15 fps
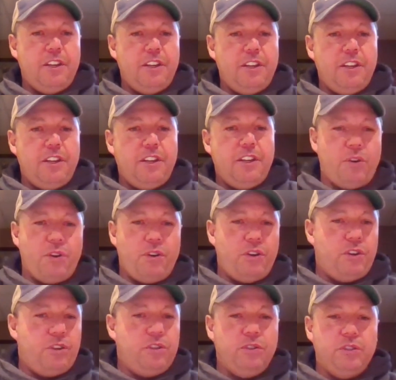you know,
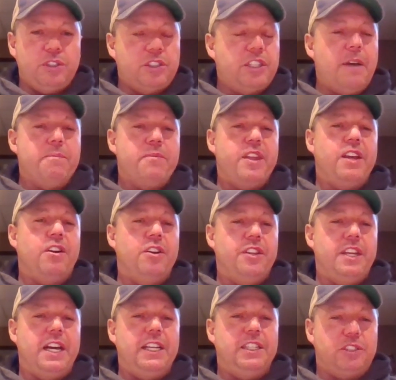or, or, do something on
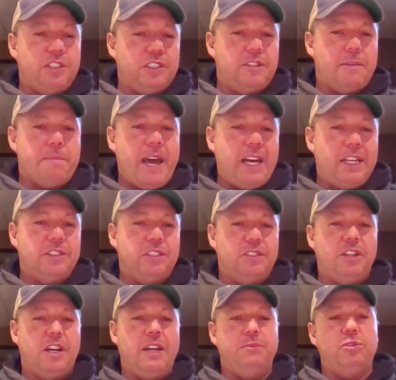the ice just to pass the time.